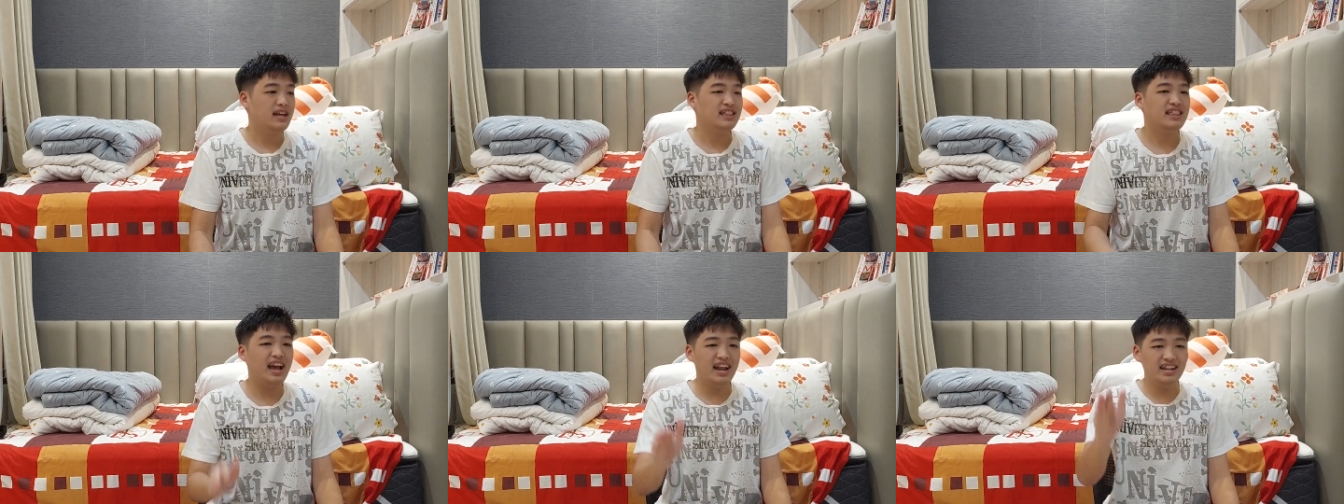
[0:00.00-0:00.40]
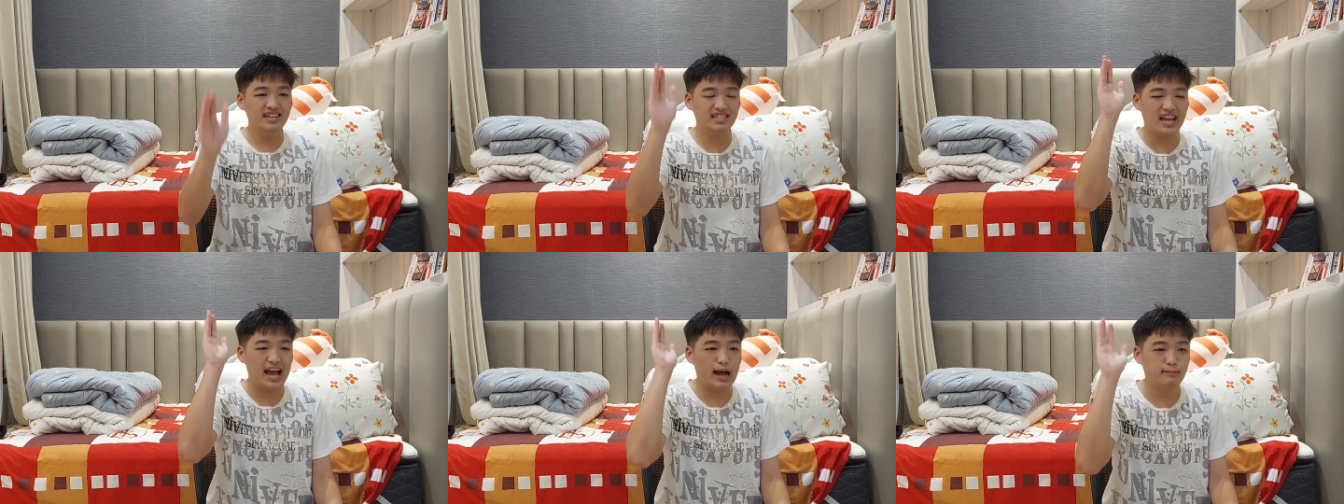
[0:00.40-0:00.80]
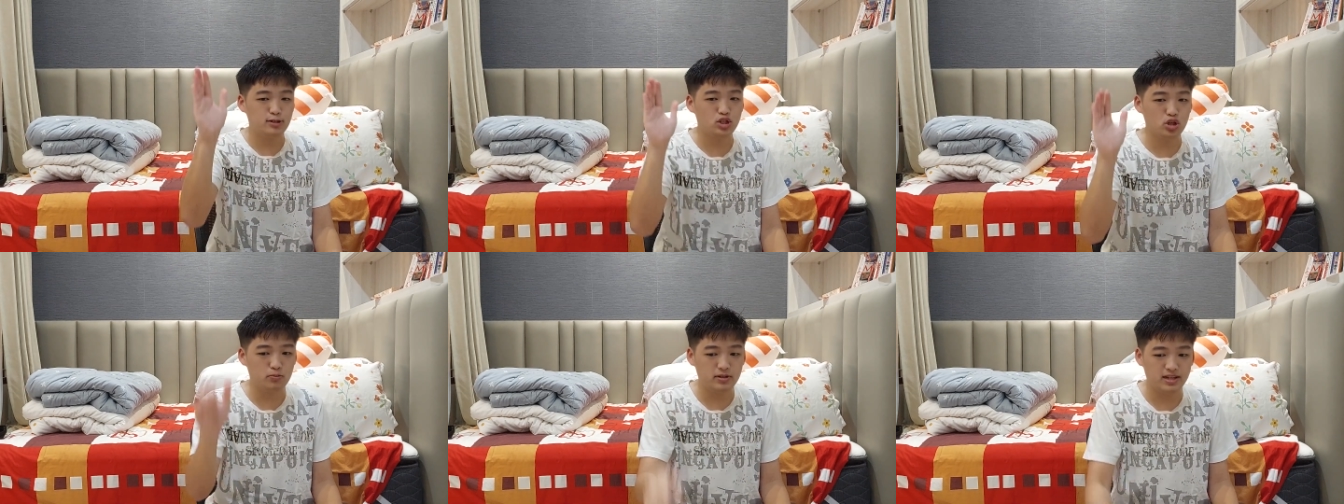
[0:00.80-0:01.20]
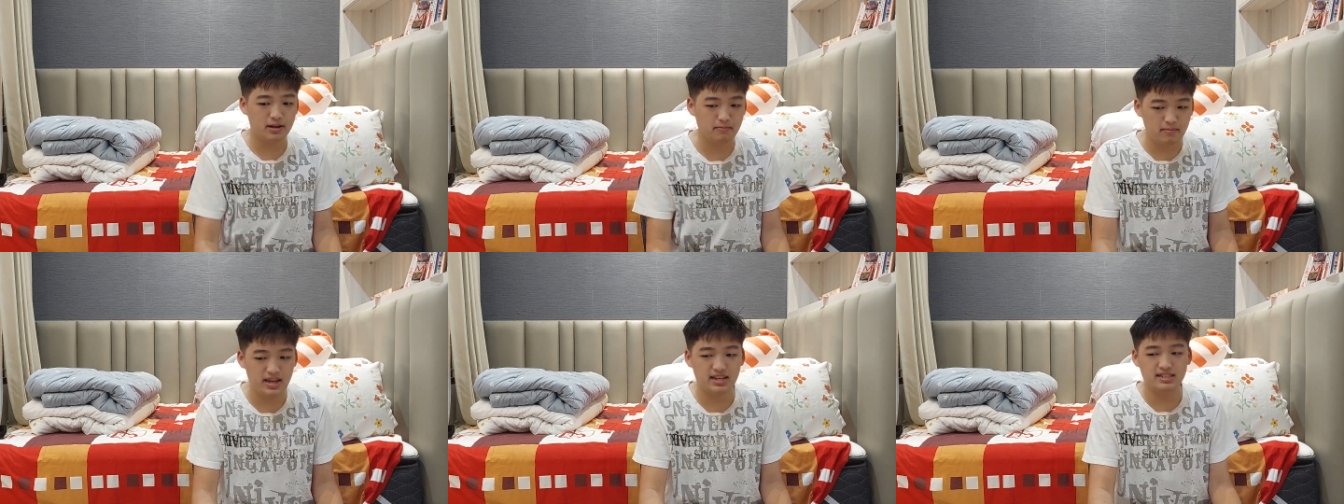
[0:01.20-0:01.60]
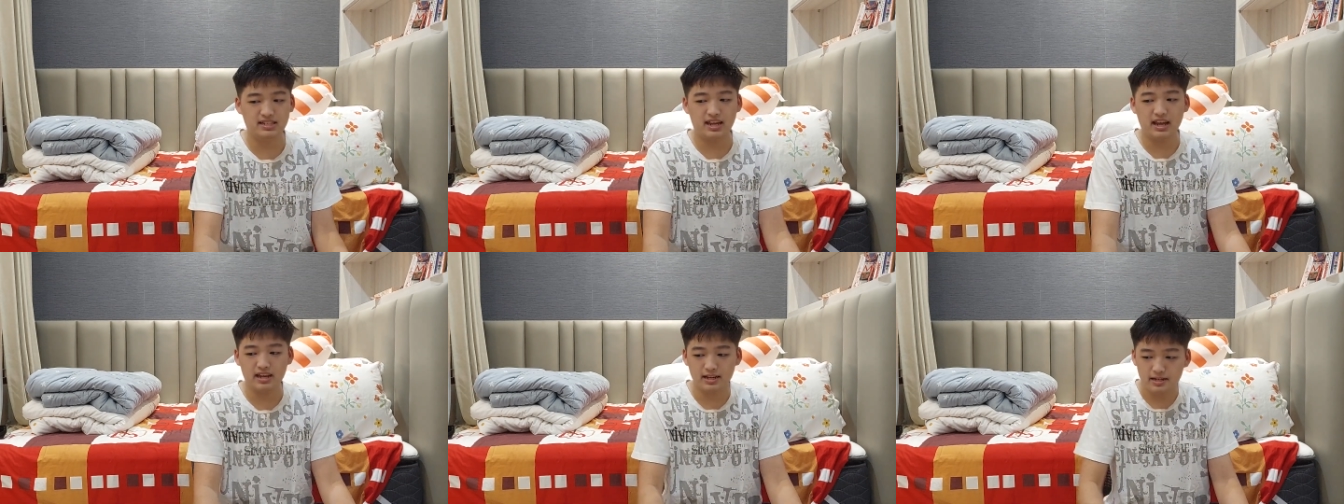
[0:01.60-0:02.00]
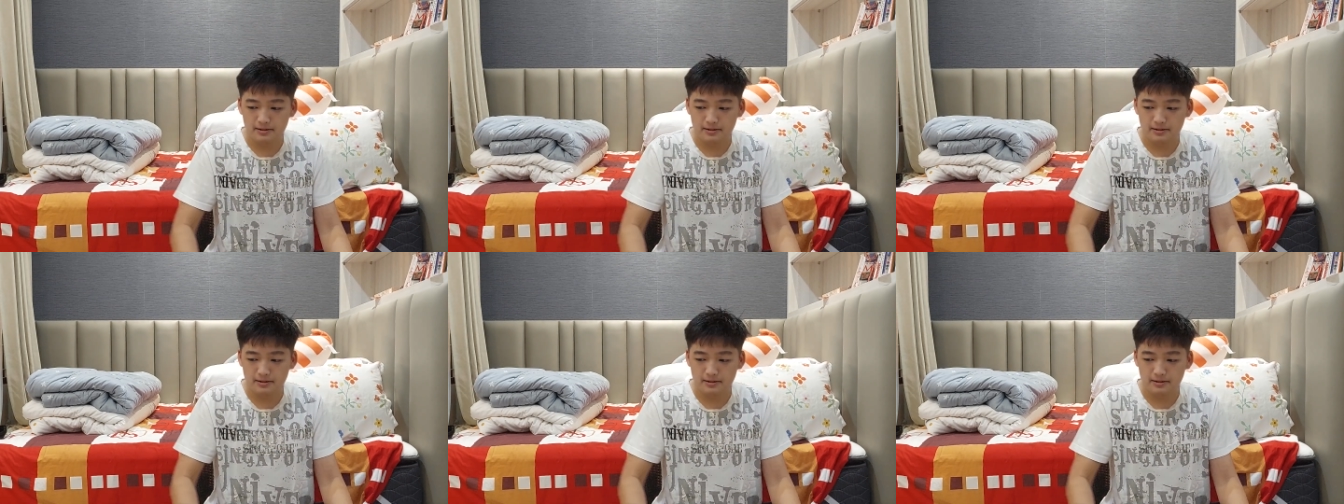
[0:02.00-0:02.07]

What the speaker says: That is absolutely amazing.